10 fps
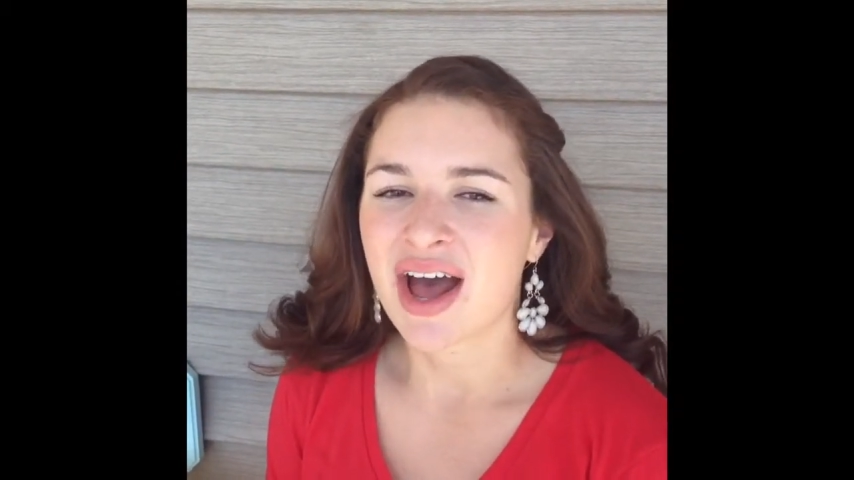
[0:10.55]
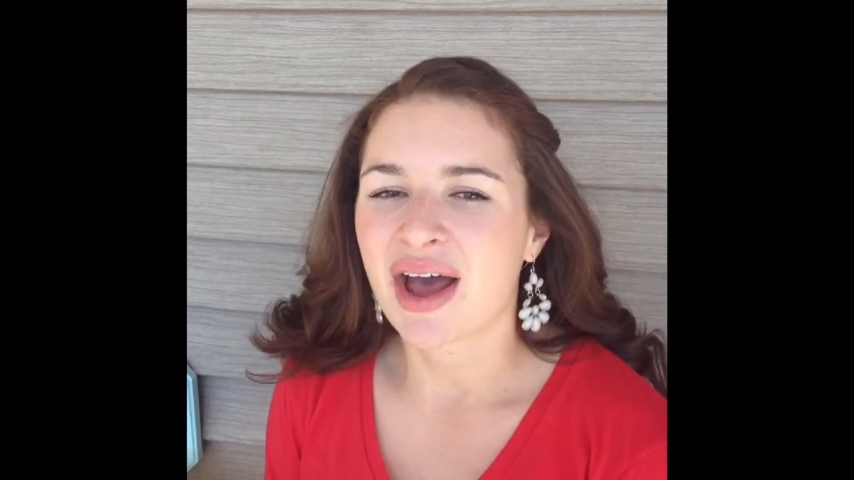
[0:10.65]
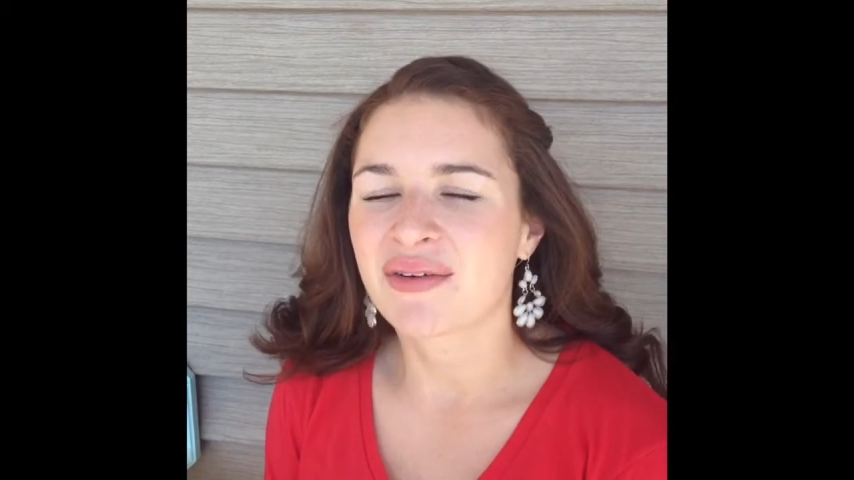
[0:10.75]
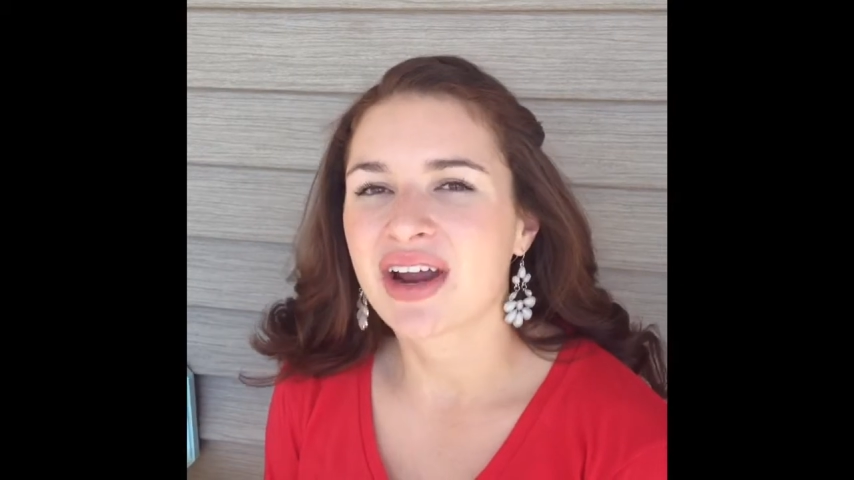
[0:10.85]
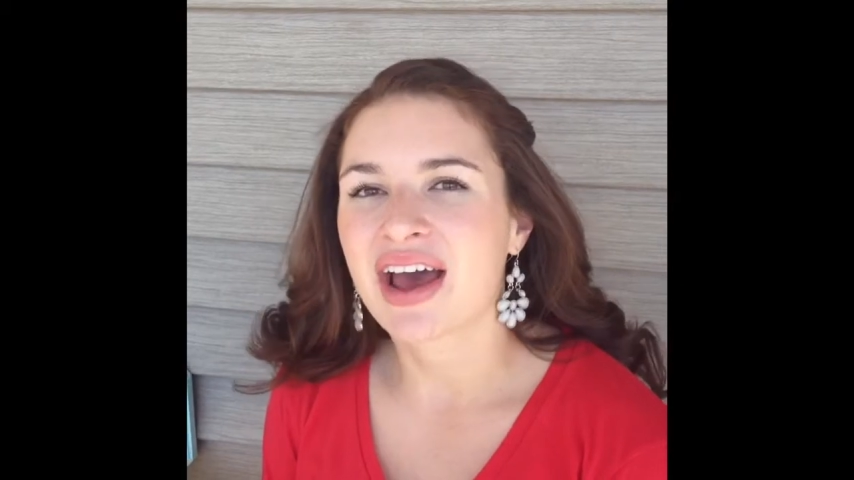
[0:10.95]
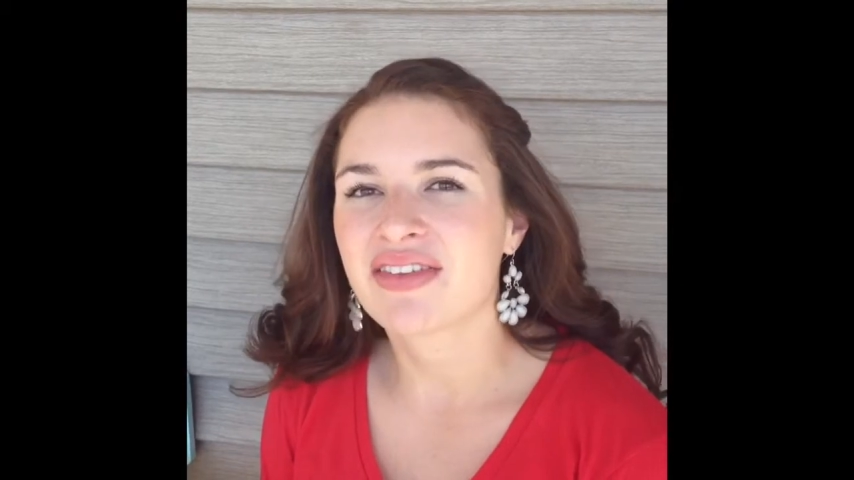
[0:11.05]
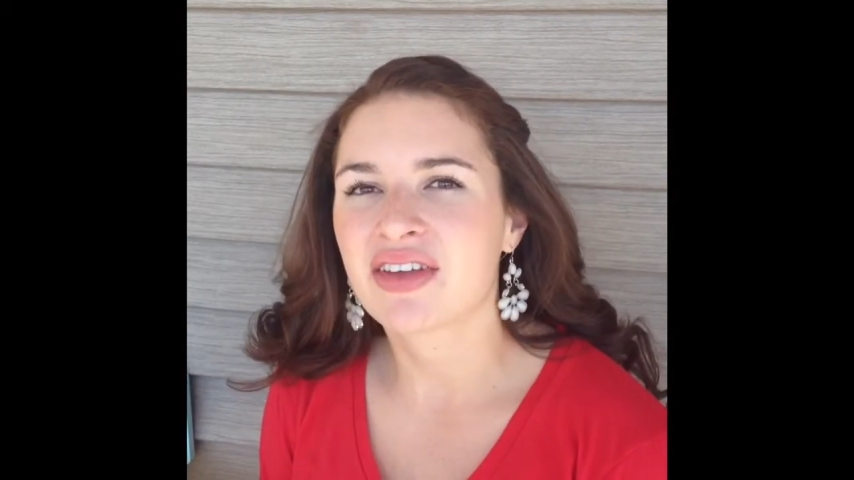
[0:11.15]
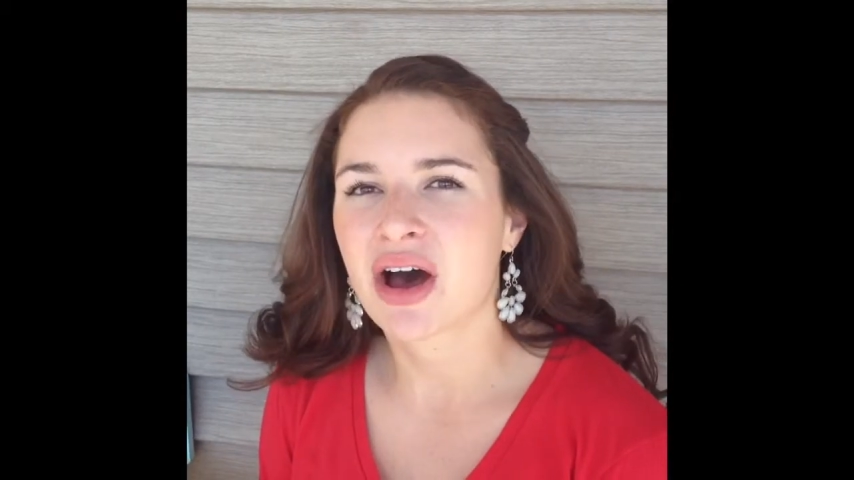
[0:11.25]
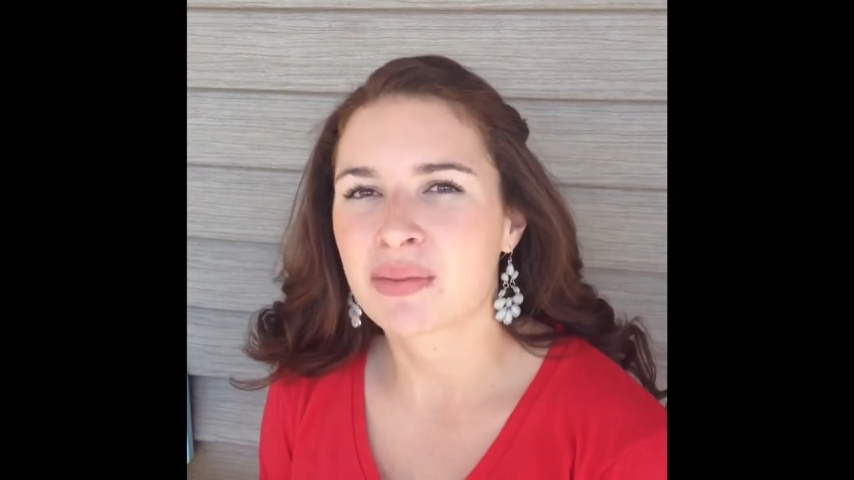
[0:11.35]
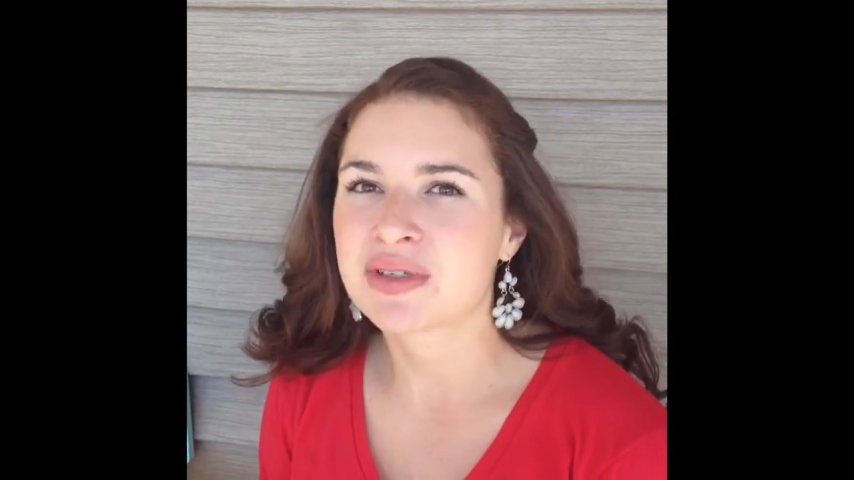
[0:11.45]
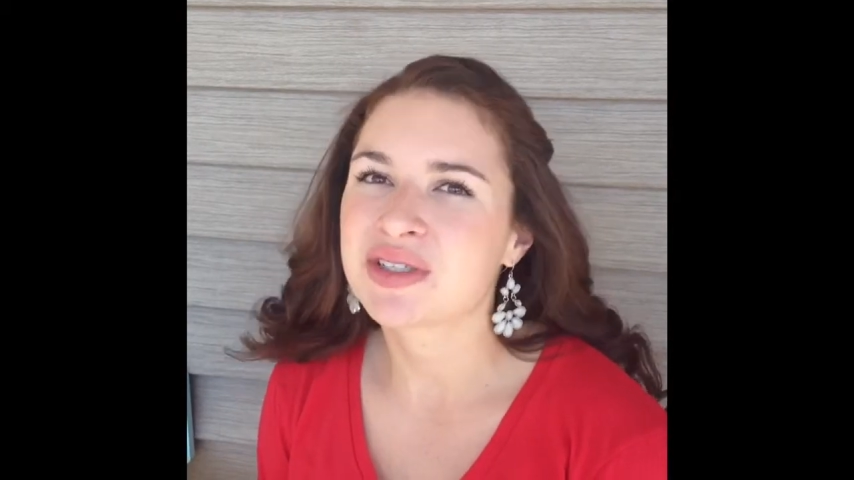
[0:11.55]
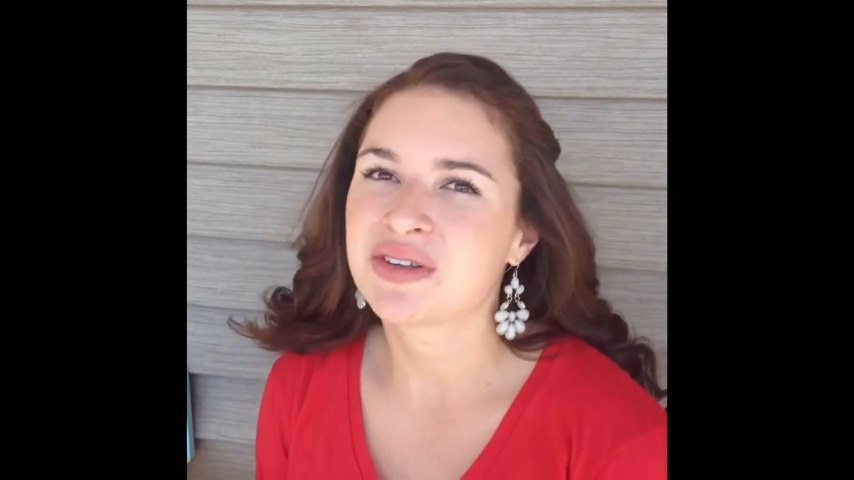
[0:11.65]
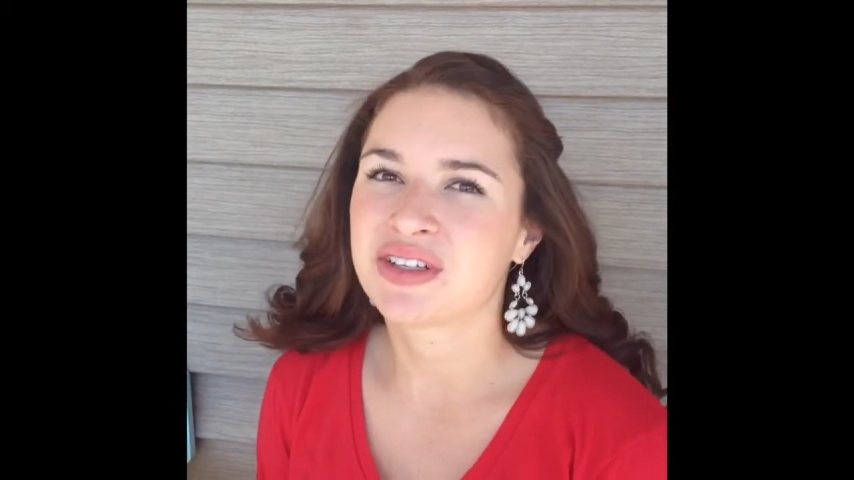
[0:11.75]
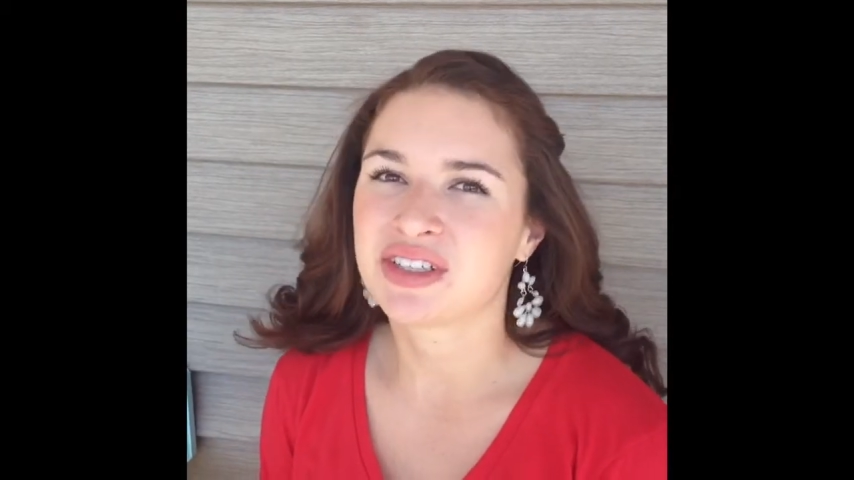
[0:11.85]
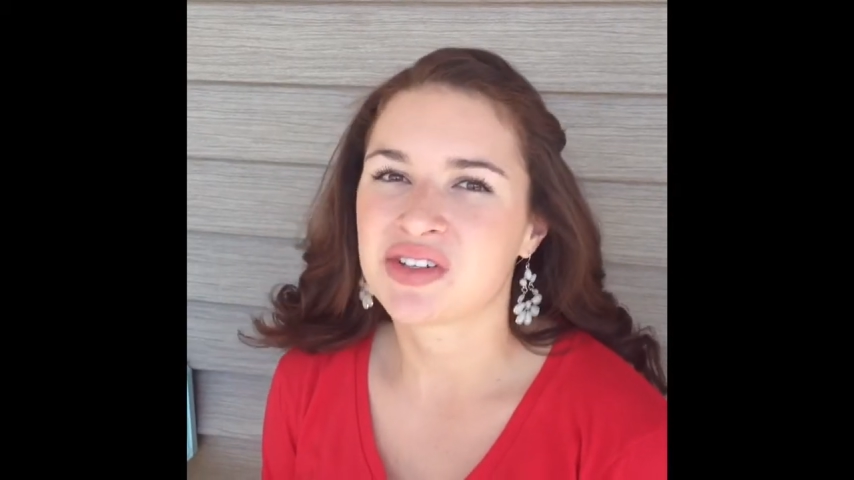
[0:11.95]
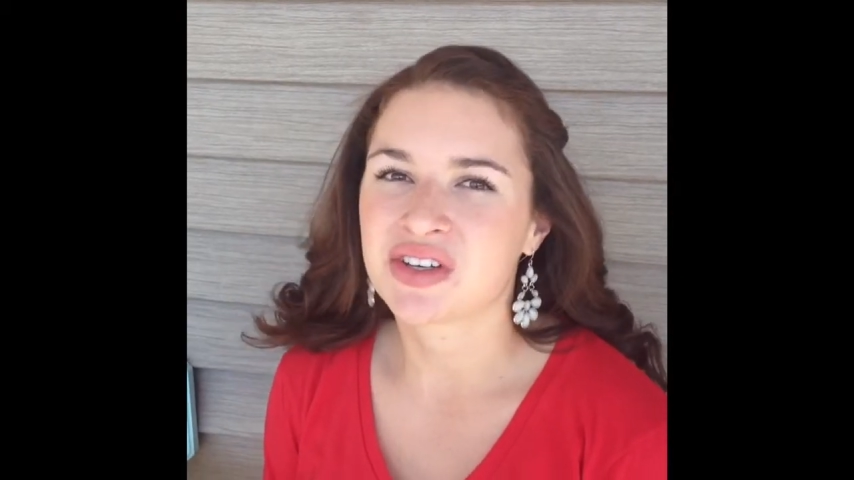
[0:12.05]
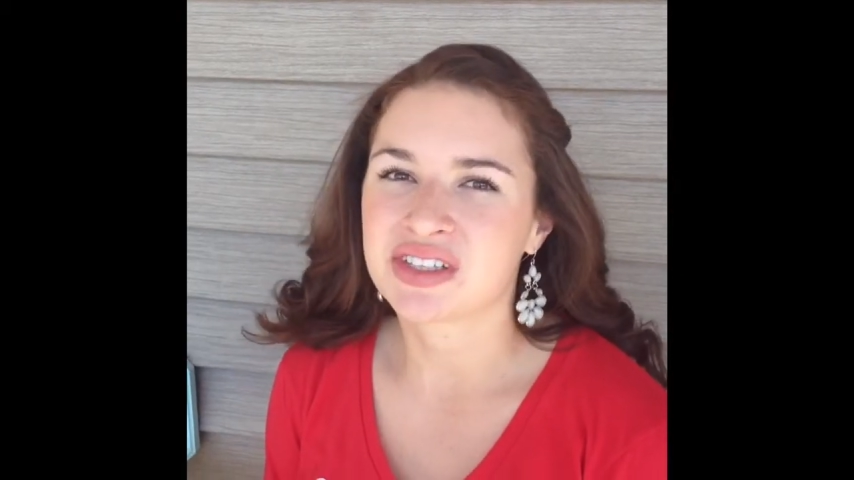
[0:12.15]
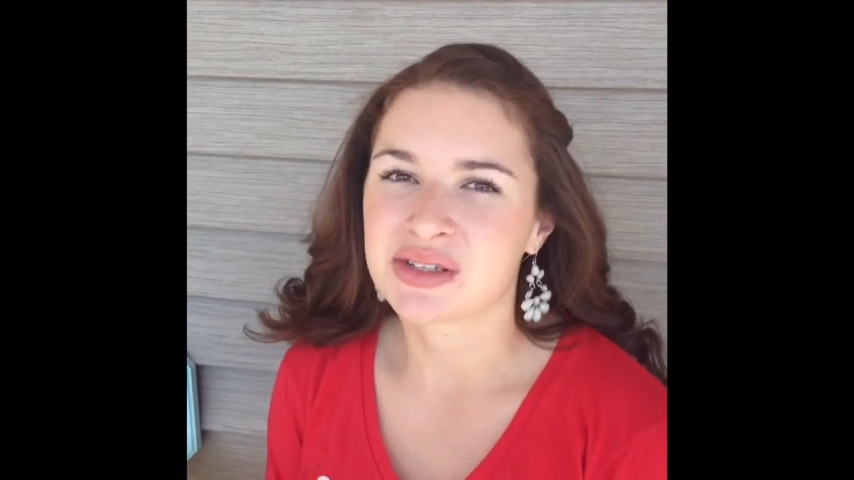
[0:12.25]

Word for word: I wouldn't have the opportunity